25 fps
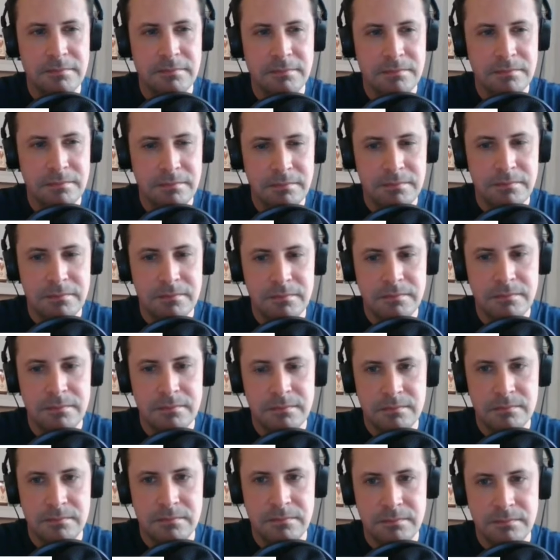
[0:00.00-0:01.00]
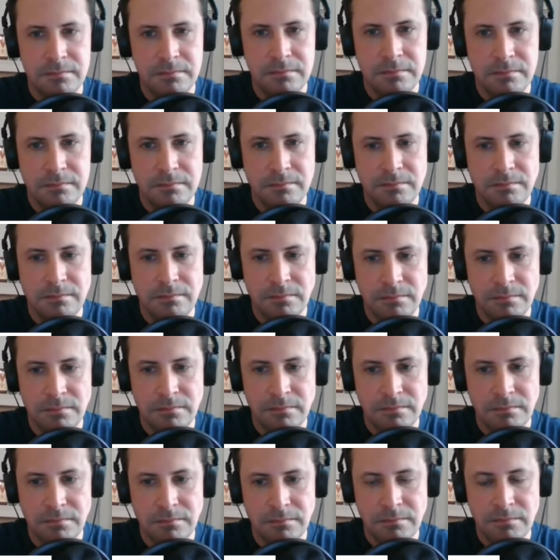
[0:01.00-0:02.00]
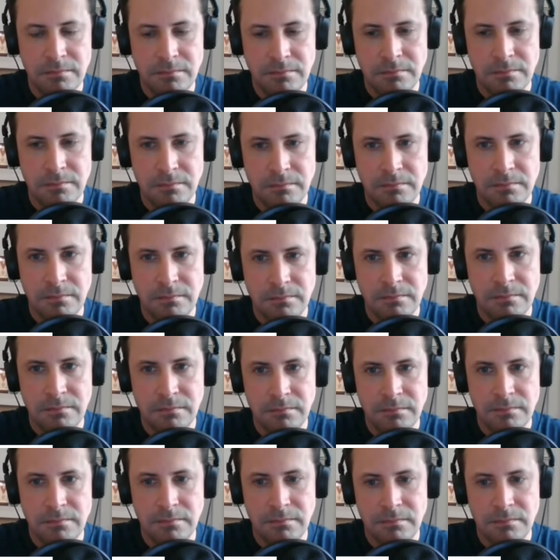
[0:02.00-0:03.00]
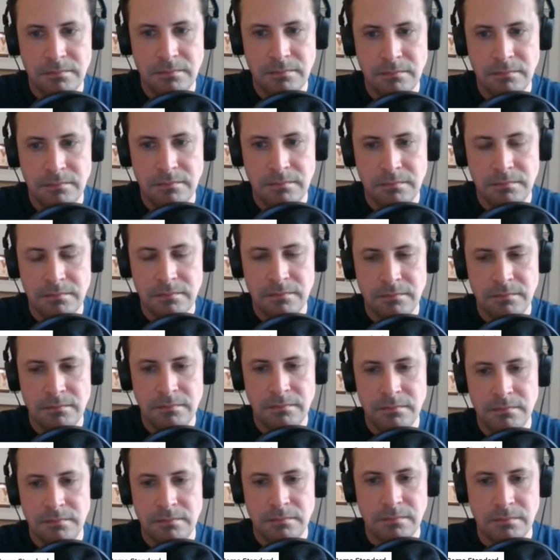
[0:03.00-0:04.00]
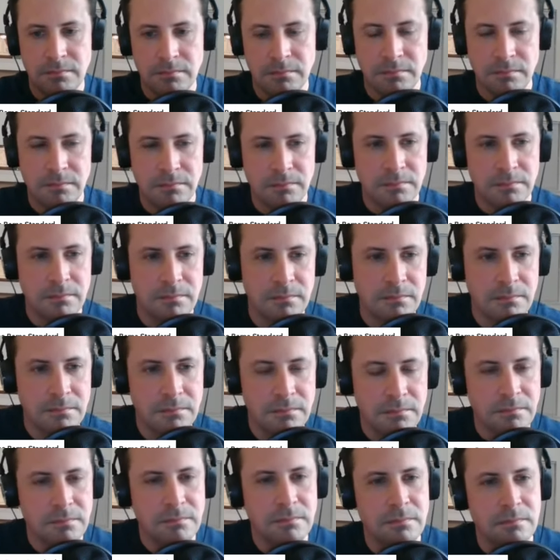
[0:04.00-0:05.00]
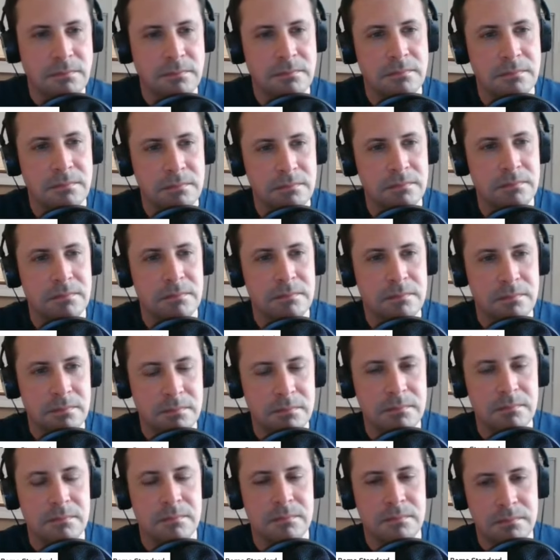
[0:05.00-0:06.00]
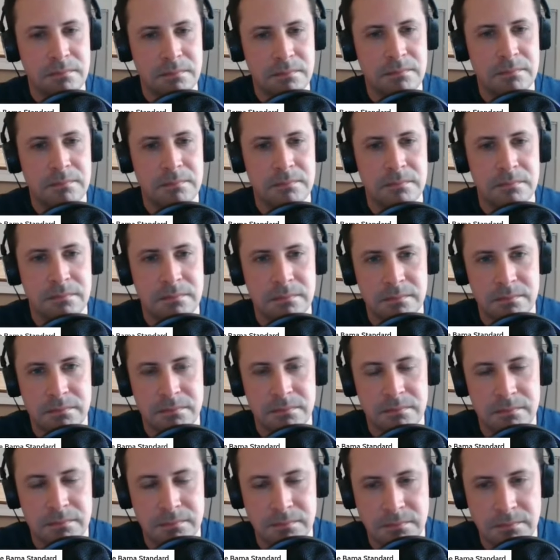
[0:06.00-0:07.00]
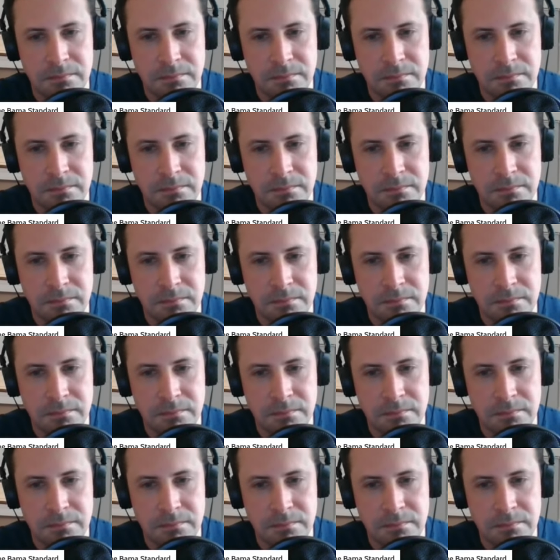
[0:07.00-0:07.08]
(silent)